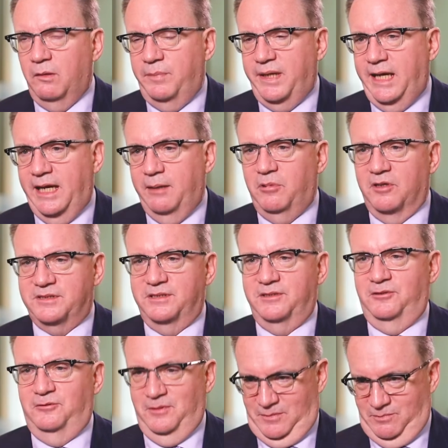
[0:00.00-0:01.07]
be able
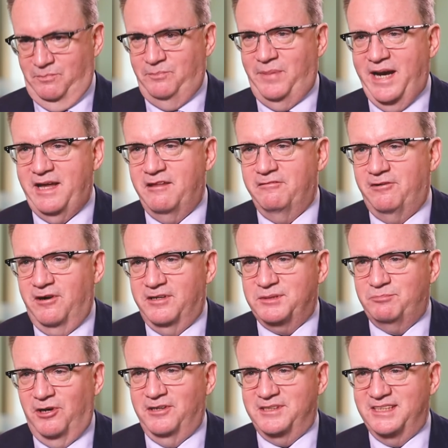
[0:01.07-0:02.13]
to pay the
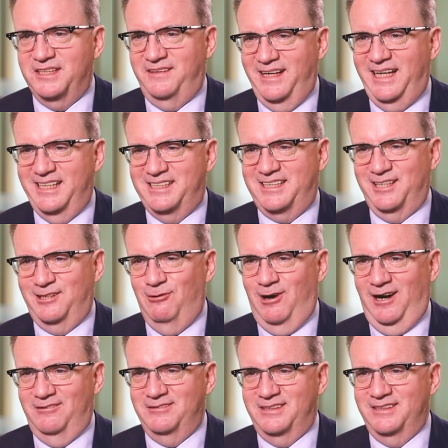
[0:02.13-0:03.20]
first person that hits the
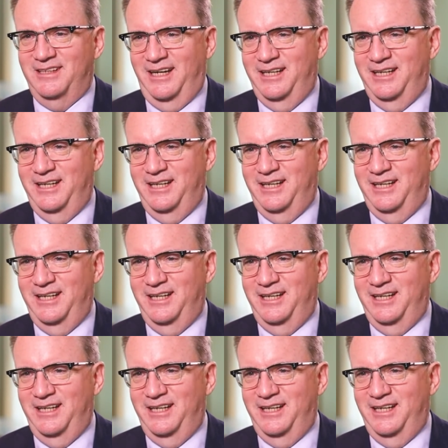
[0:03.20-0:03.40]
ground